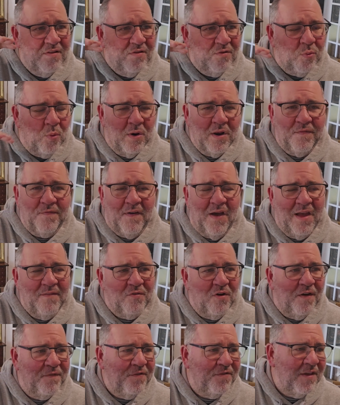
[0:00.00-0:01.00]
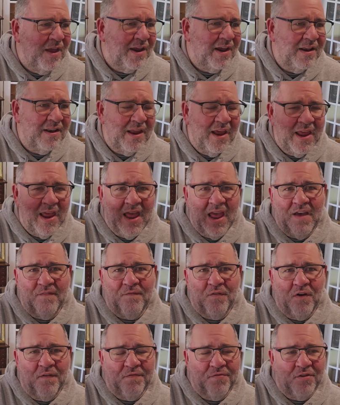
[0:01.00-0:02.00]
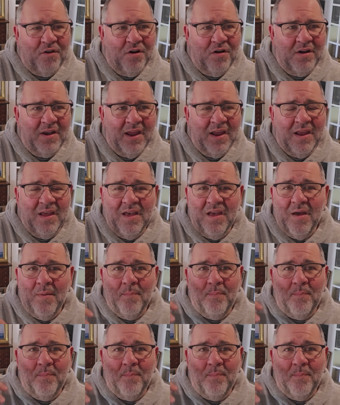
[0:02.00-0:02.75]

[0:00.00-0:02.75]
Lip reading: 25 off second day, half off third day.